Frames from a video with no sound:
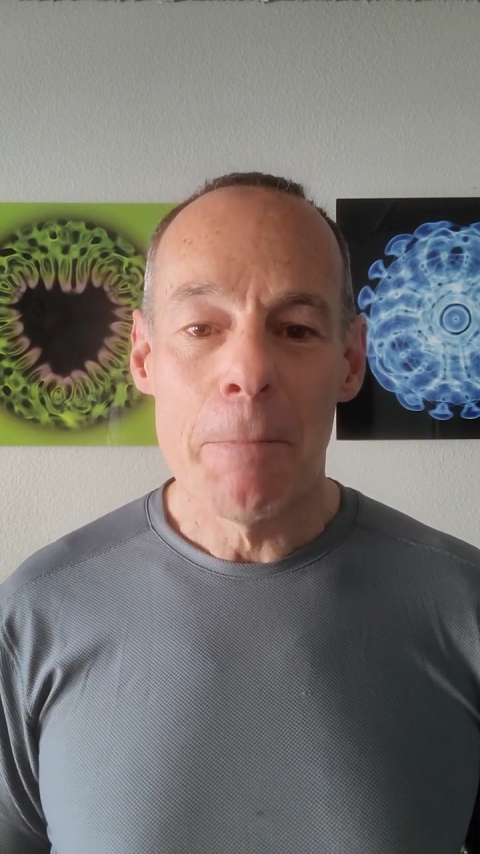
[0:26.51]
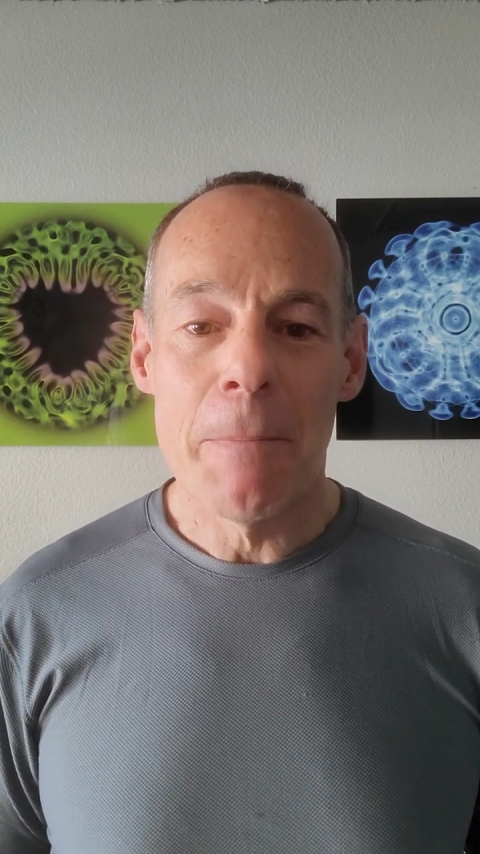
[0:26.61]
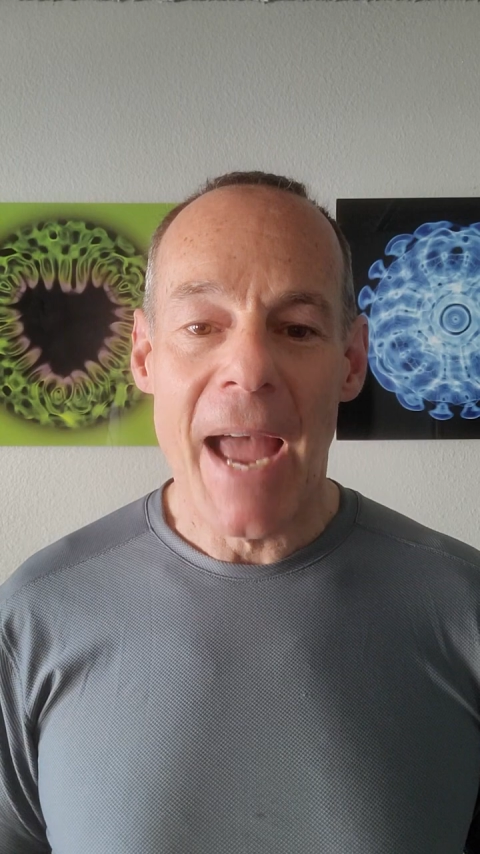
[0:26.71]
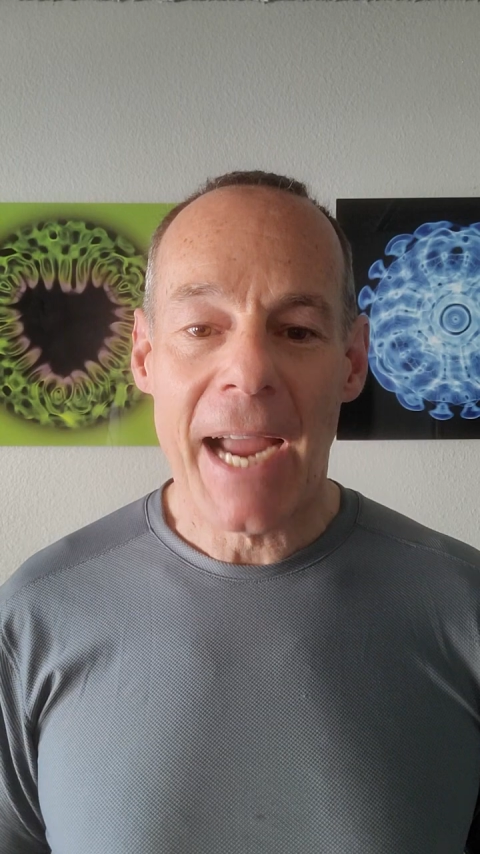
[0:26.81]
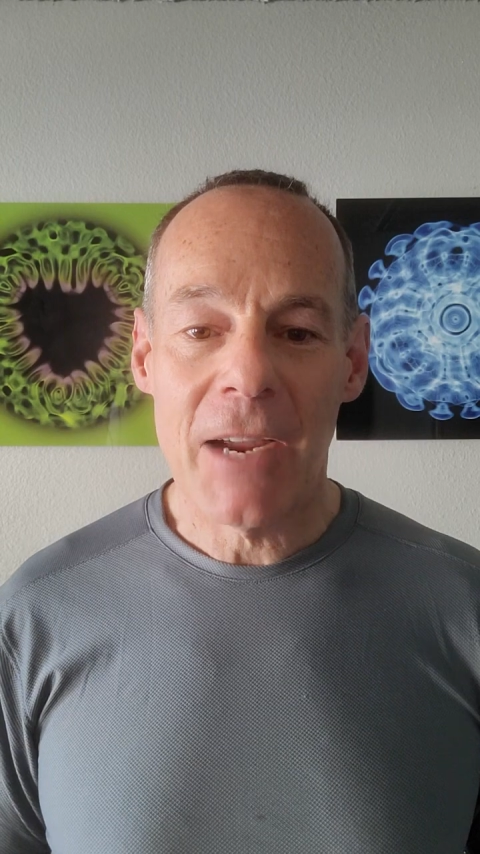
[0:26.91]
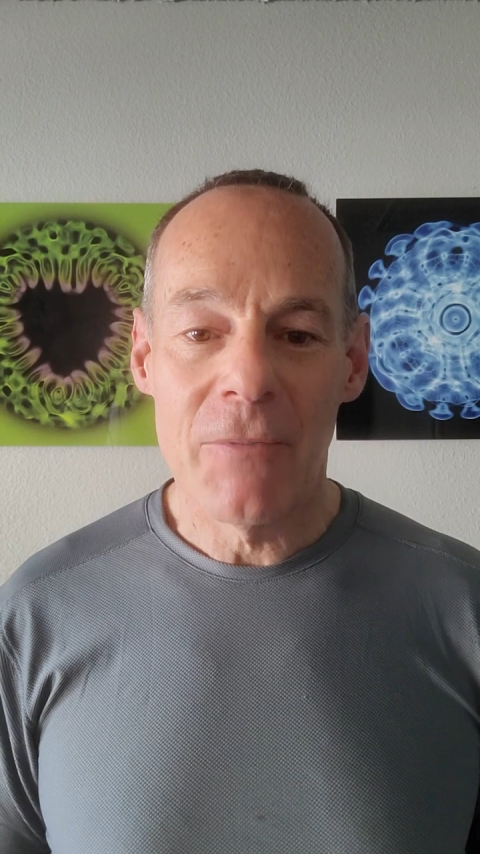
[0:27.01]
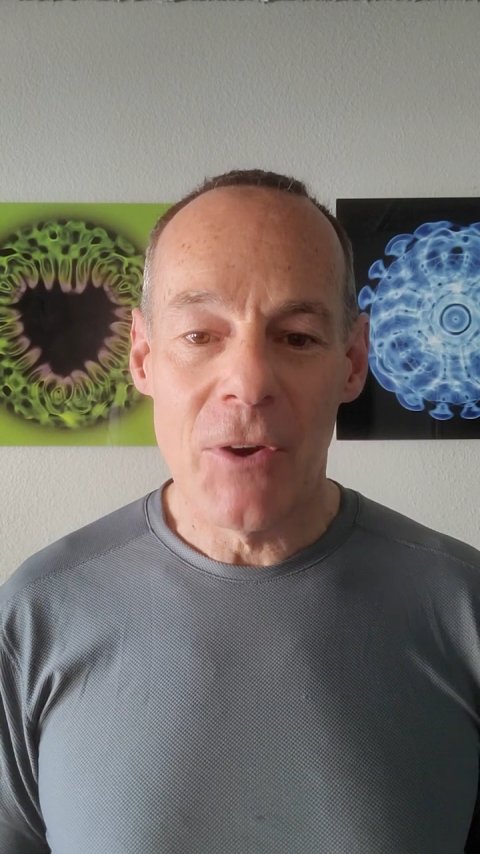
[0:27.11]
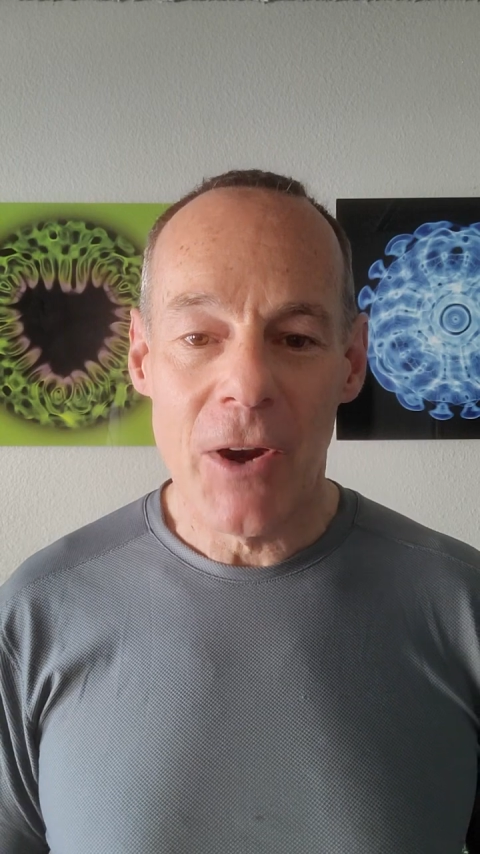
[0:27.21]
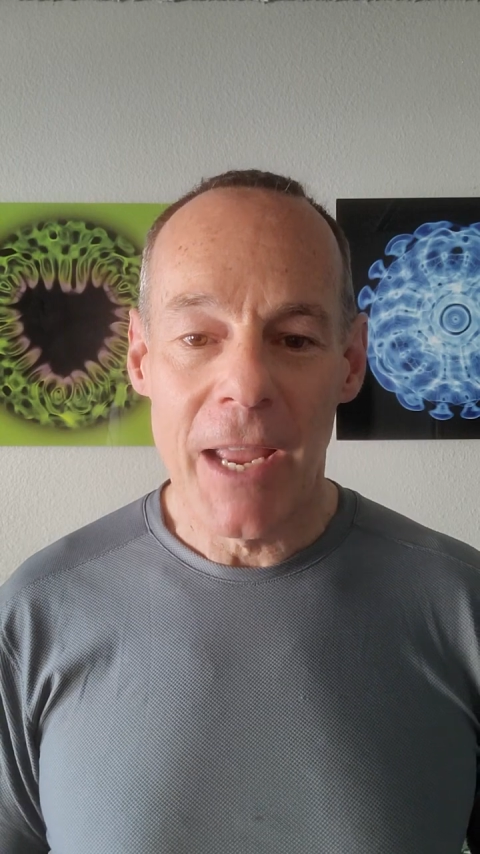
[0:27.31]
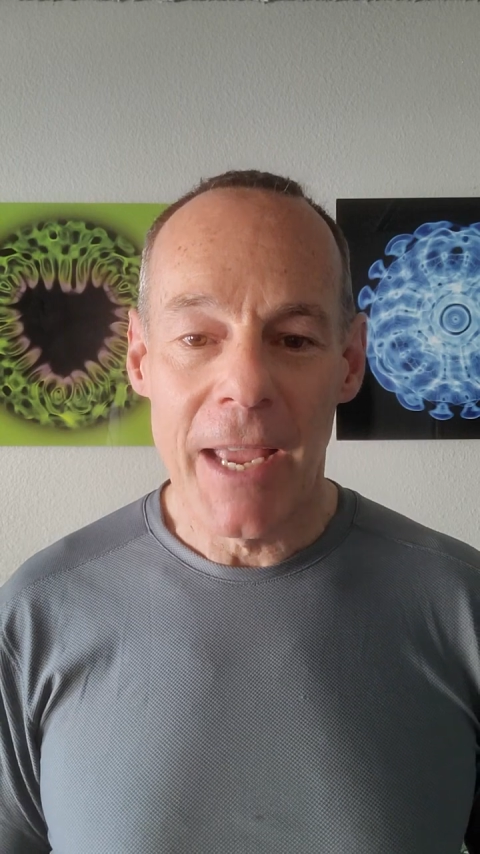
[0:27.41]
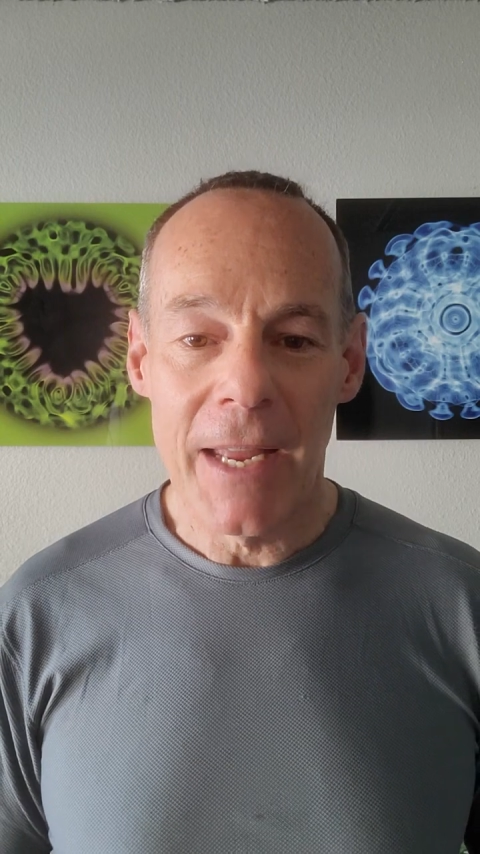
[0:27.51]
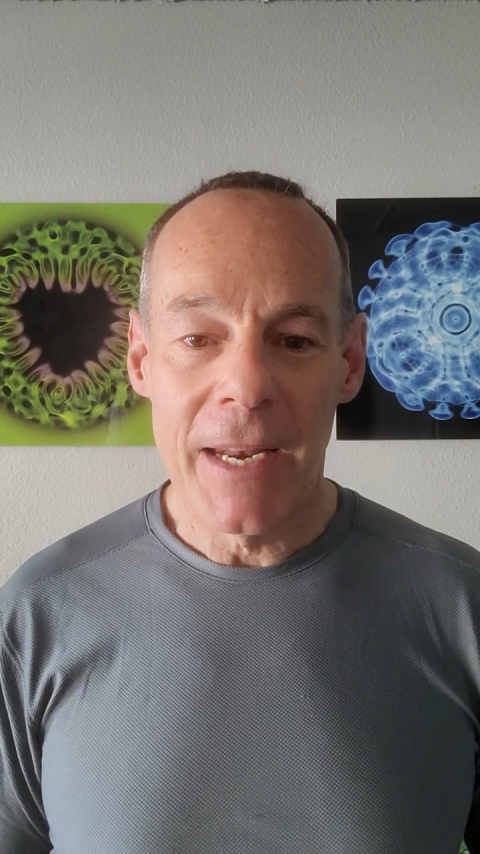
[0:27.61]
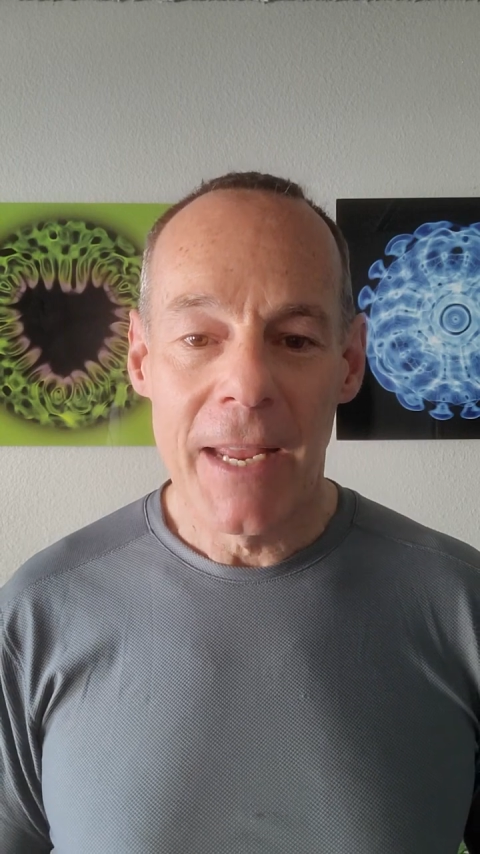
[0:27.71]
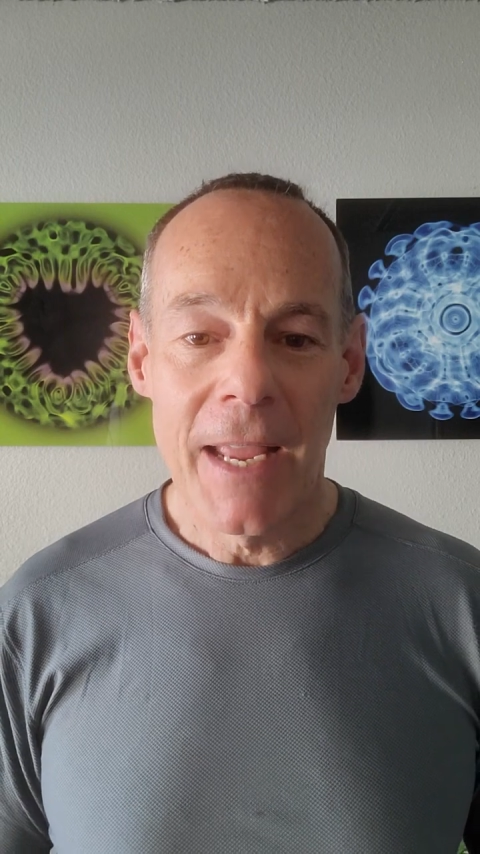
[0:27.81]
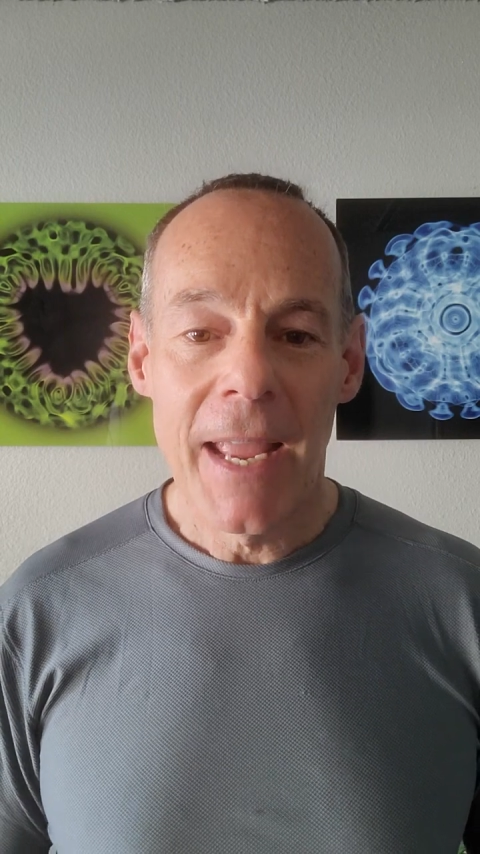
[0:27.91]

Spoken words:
back of your head,